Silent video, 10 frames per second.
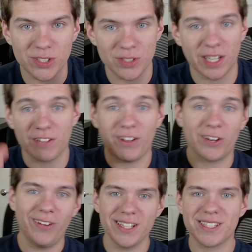So it's like, if I
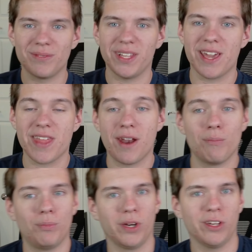create something and then I'm
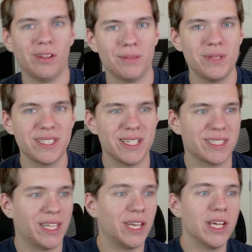putting it on my business,
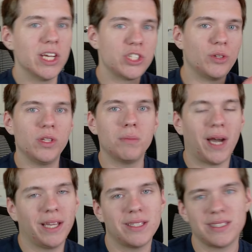and then showing you
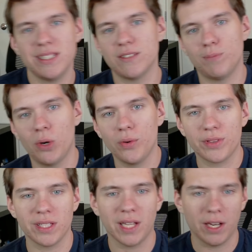behind the scenes of both,
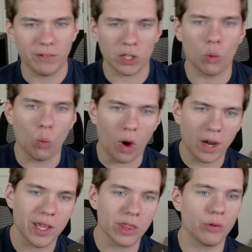and kind of like
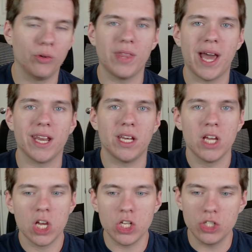walking through that and
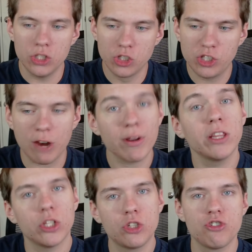sharing
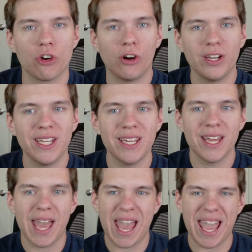this journey
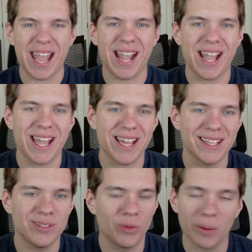
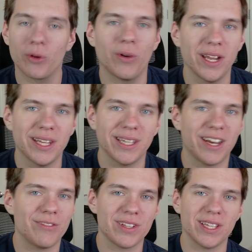and what I'm creating and
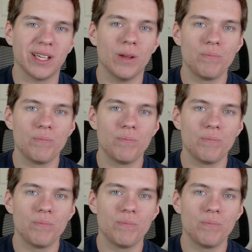everything